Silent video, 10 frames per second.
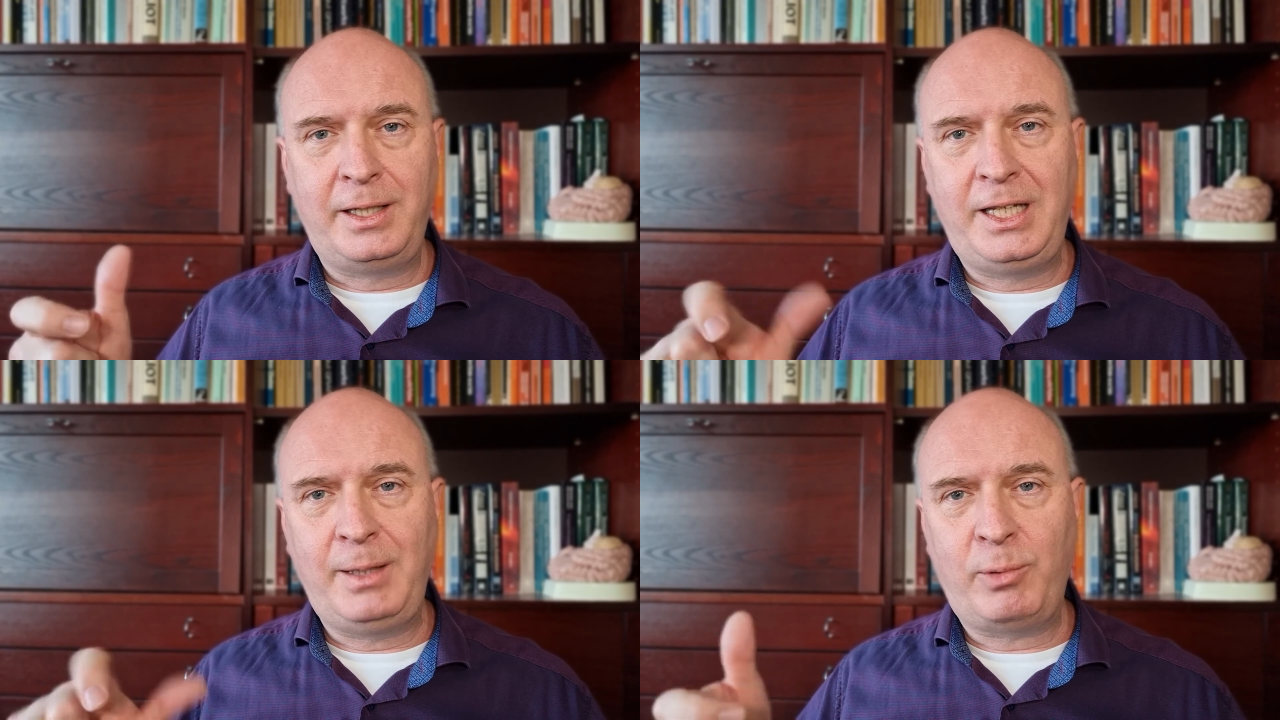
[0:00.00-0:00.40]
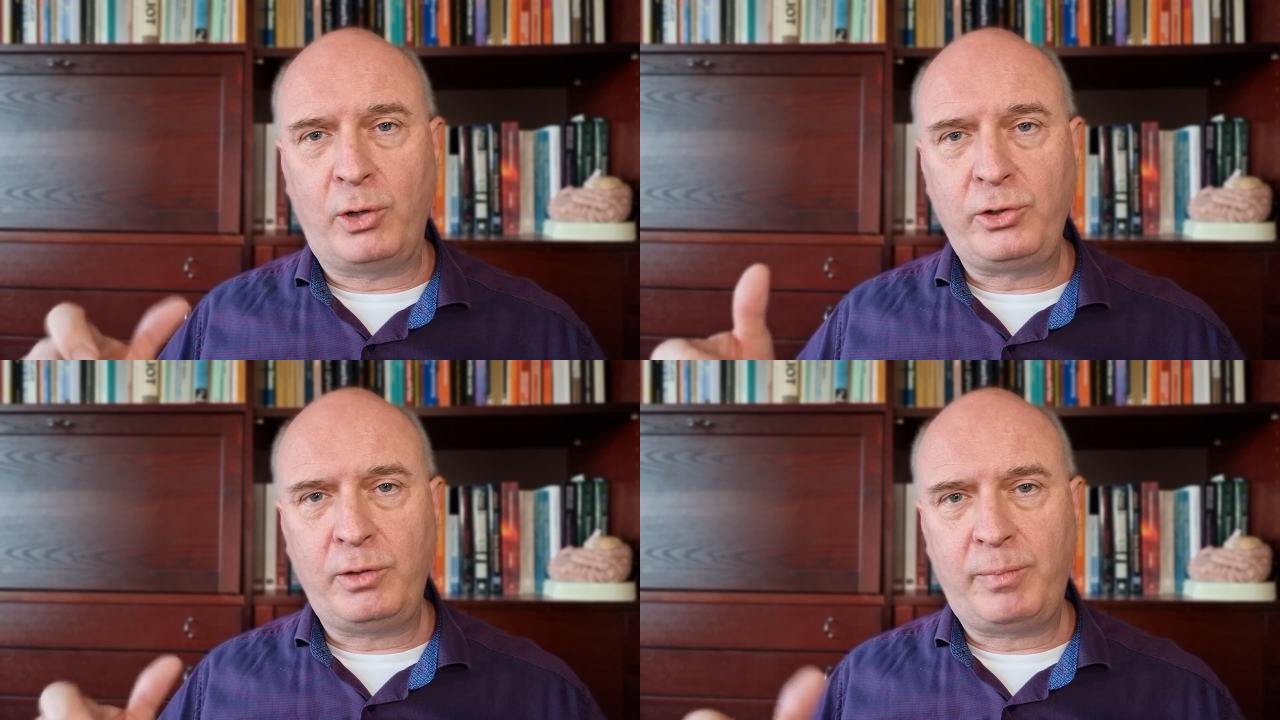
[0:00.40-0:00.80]
keep
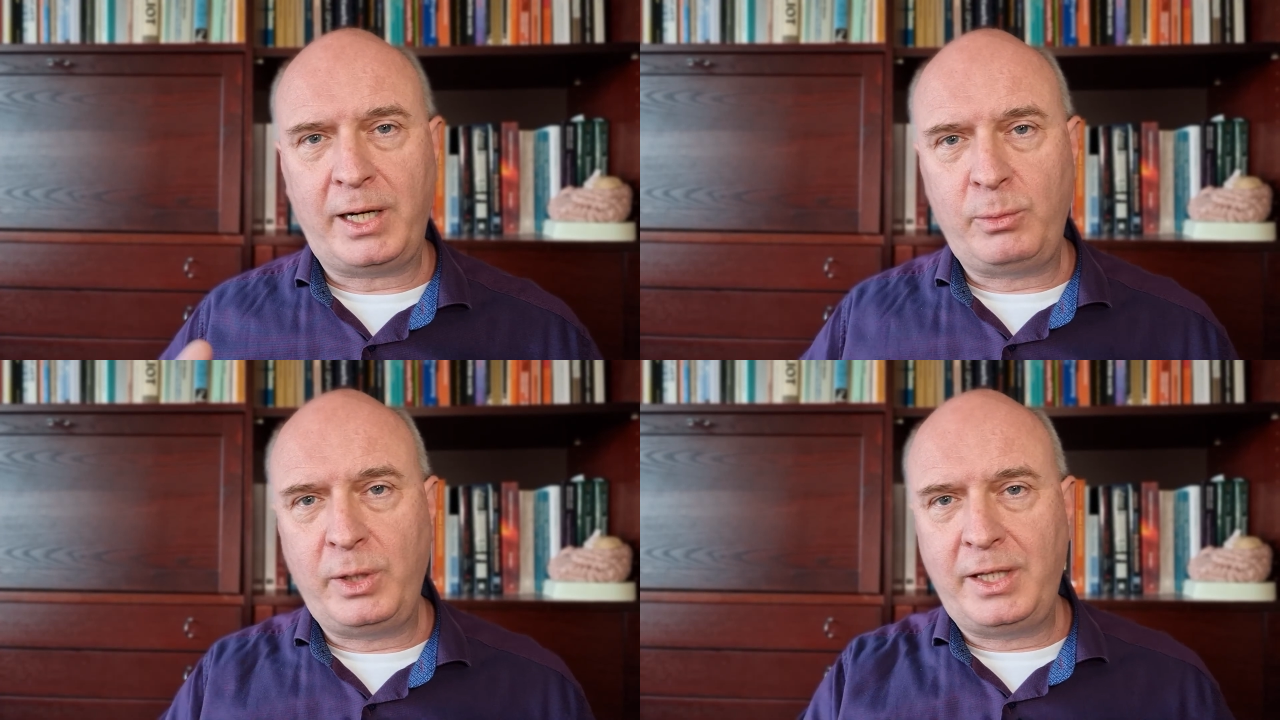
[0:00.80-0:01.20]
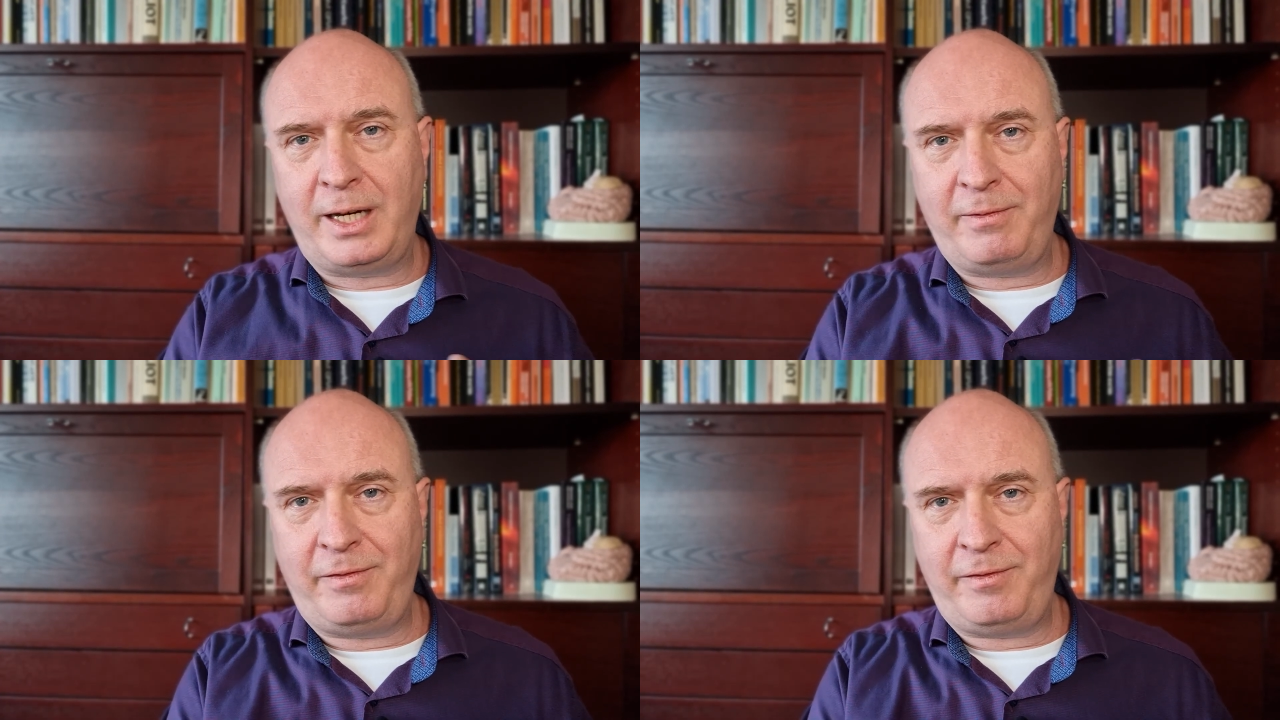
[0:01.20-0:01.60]
occupied with
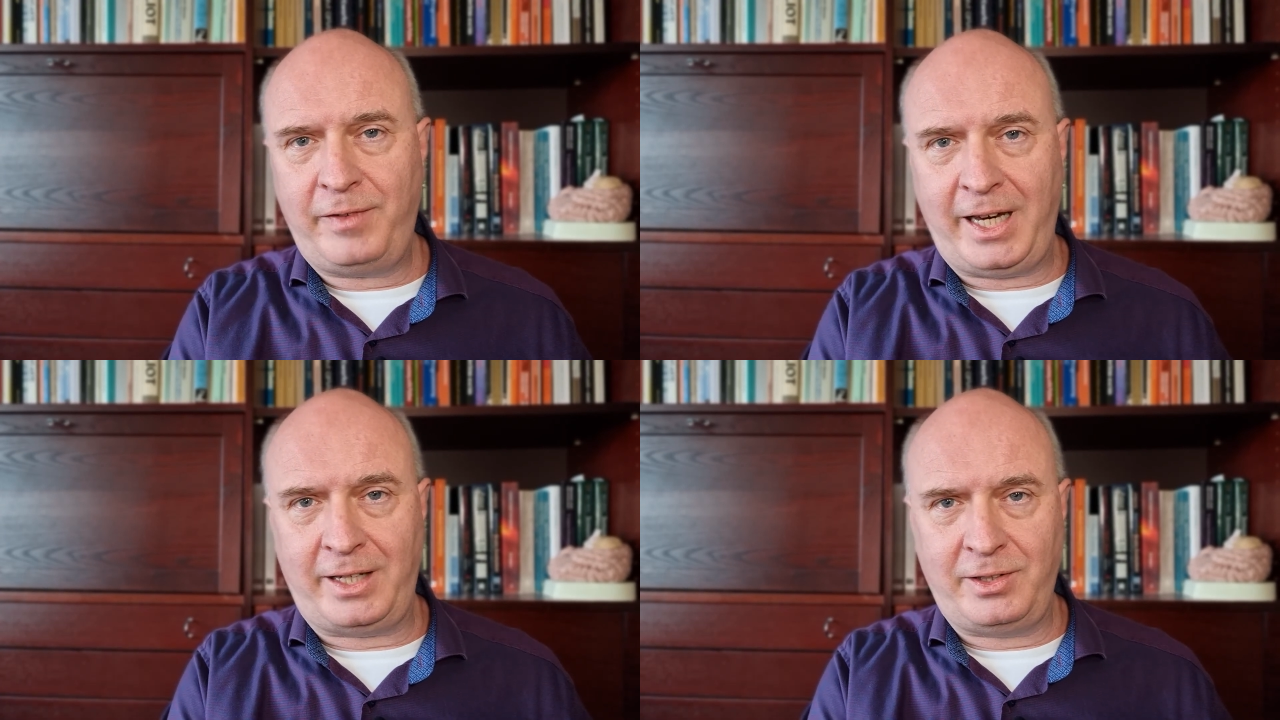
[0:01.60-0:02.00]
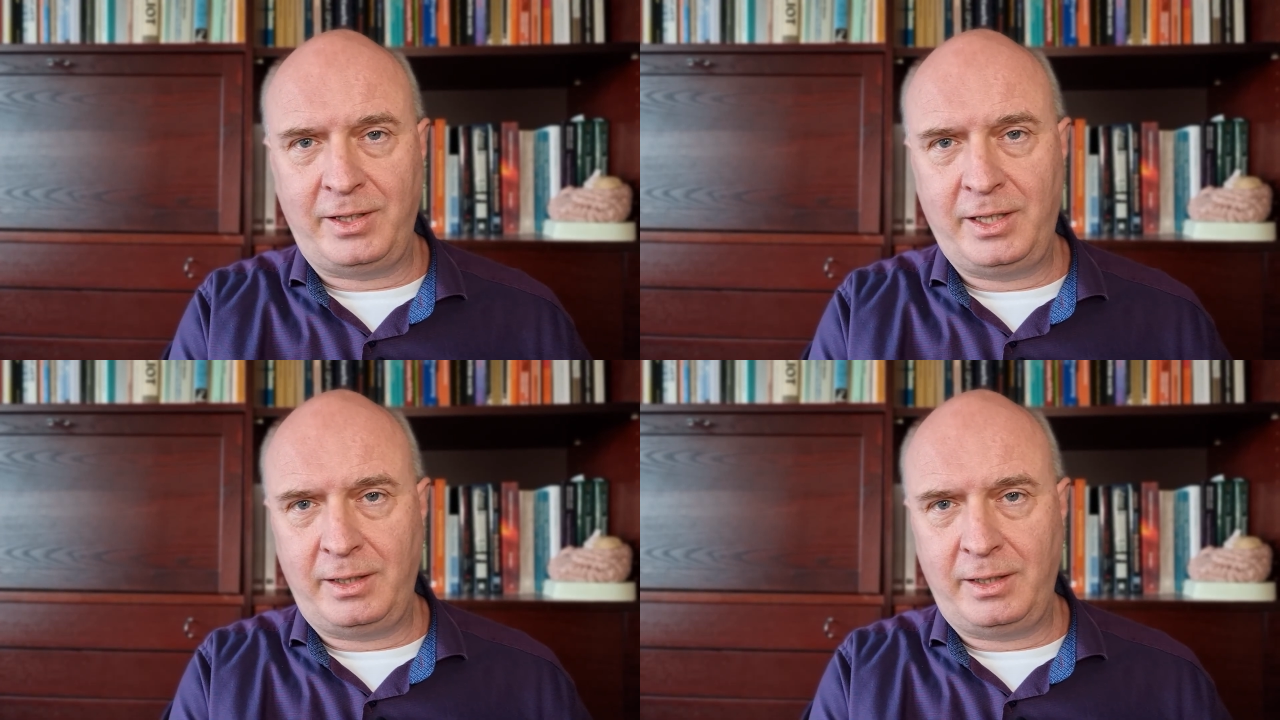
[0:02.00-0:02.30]
that fact,